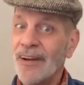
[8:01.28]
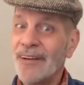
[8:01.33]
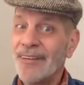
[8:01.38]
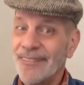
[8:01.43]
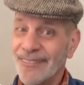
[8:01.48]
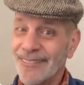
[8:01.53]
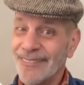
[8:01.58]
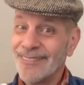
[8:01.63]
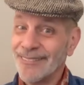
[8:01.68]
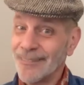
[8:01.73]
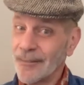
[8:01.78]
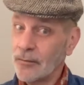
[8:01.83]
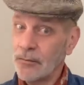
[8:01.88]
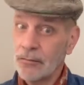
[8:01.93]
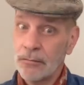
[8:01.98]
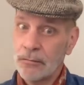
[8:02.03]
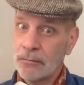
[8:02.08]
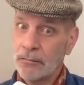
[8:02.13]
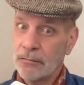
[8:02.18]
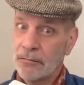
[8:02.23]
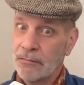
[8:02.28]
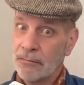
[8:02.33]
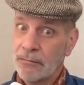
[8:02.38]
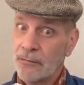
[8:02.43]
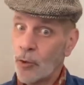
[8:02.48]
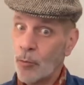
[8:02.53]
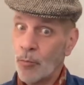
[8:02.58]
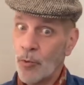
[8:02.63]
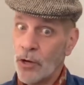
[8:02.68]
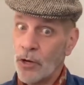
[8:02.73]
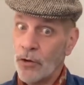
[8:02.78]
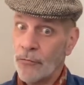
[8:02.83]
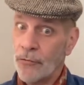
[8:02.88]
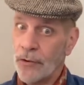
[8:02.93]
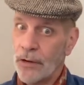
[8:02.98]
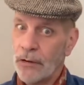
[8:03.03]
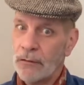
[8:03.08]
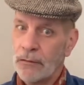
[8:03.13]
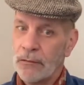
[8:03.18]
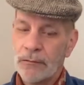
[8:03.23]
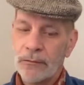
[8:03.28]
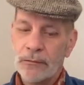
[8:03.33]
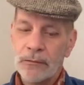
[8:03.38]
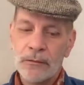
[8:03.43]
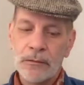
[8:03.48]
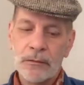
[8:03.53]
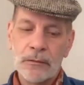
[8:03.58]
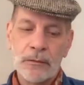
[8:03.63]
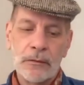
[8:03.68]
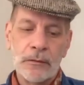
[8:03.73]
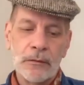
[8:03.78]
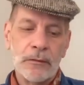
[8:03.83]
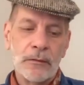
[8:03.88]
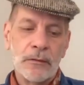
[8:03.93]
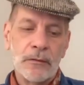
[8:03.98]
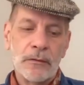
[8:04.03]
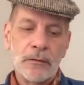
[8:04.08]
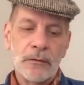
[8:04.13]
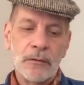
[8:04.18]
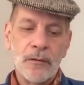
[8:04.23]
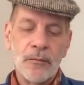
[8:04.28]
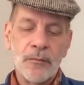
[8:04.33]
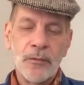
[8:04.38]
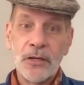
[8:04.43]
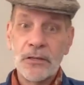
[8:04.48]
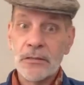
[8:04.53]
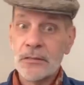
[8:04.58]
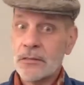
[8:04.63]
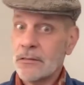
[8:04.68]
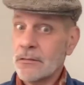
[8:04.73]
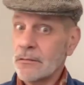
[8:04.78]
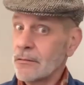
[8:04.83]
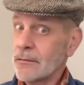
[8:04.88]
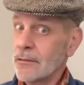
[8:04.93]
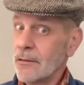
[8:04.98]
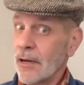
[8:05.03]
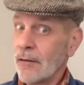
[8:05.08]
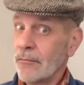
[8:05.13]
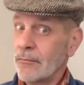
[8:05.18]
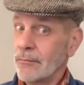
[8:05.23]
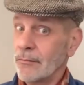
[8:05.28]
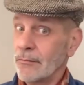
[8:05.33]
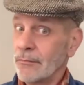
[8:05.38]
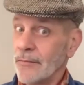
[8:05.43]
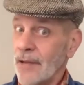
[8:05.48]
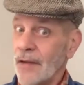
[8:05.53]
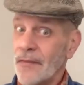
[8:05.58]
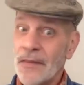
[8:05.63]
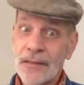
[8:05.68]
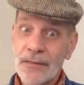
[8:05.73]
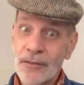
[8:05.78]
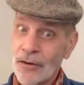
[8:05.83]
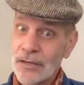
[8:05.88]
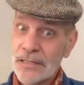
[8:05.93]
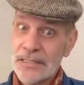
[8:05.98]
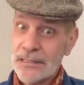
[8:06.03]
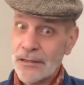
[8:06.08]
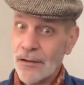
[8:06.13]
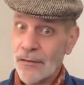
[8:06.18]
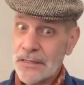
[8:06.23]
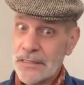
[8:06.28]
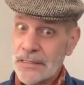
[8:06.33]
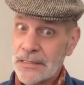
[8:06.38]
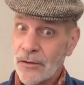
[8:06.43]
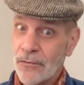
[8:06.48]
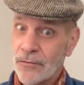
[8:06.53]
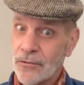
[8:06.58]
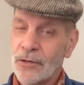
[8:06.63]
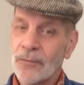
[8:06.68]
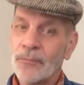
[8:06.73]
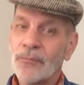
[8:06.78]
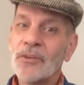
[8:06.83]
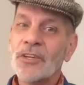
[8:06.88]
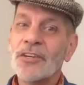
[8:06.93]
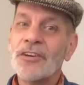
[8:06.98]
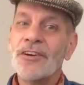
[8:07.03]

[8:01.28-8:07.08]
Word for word: Don't bring your friend. Because, you know, I think they're going to steal the silver.